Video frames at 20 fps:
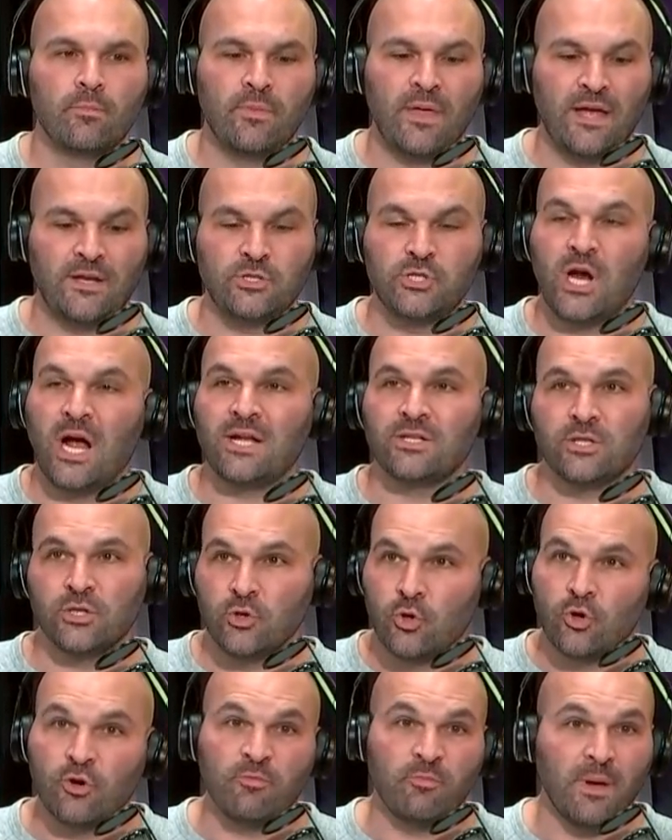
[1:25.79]
that
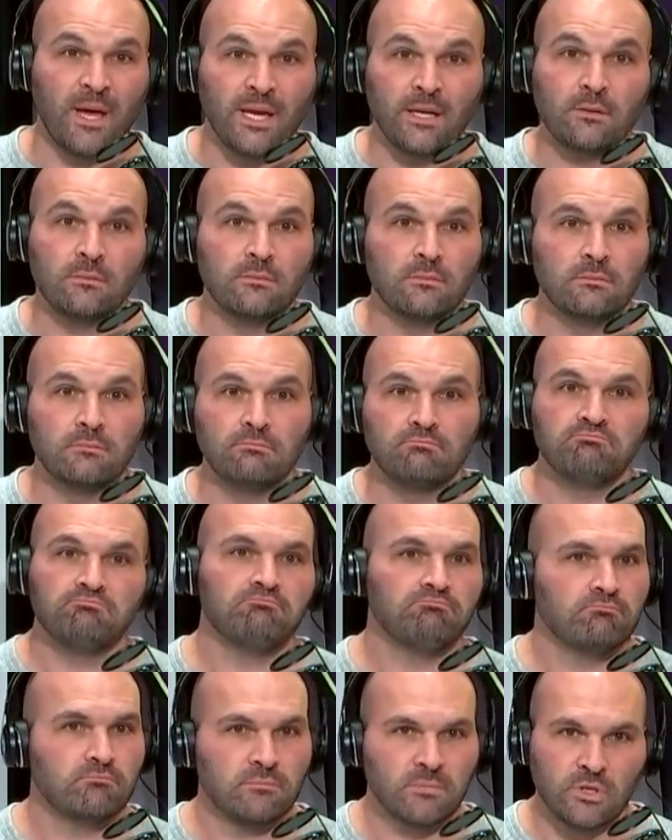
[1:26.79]
Johnson could have made.
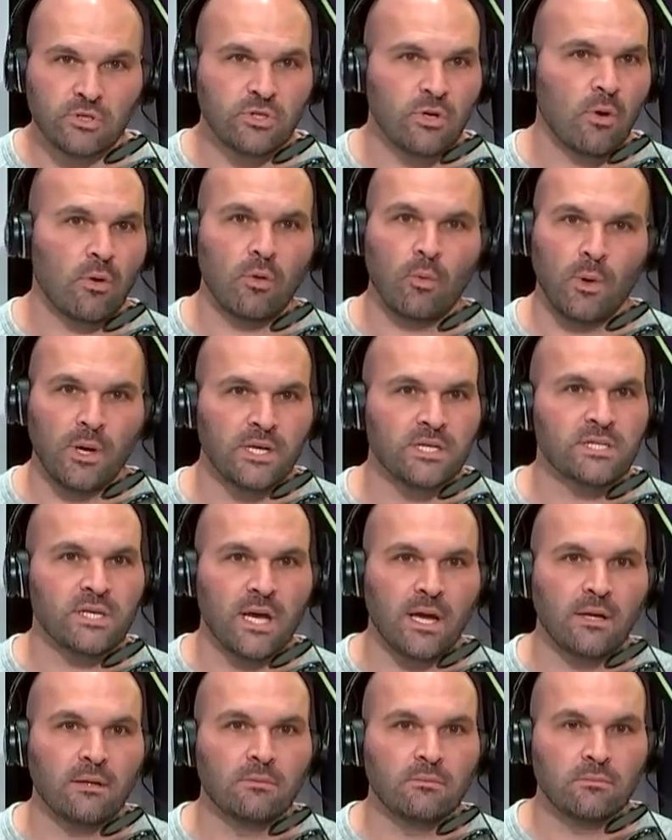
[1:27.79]
There's no other way to
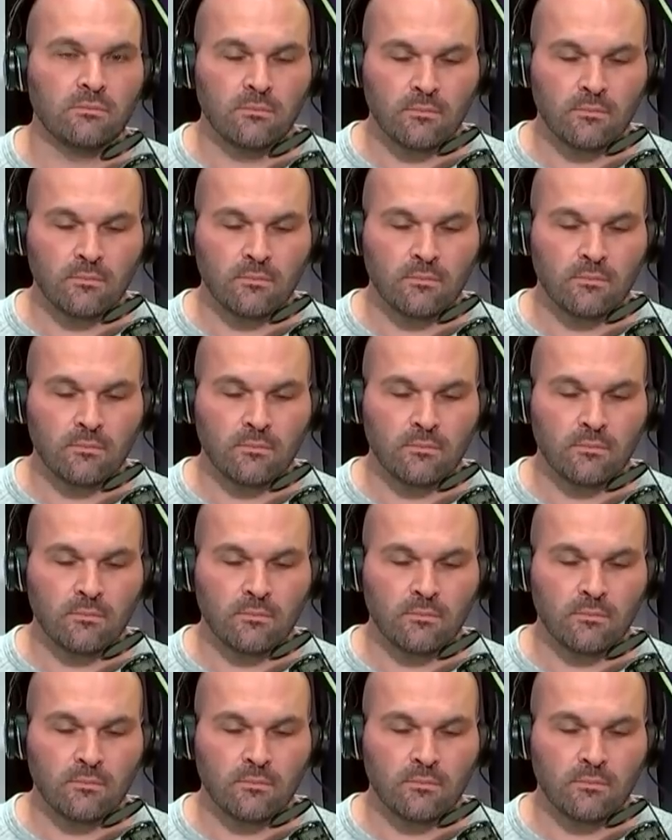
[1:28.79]
say it.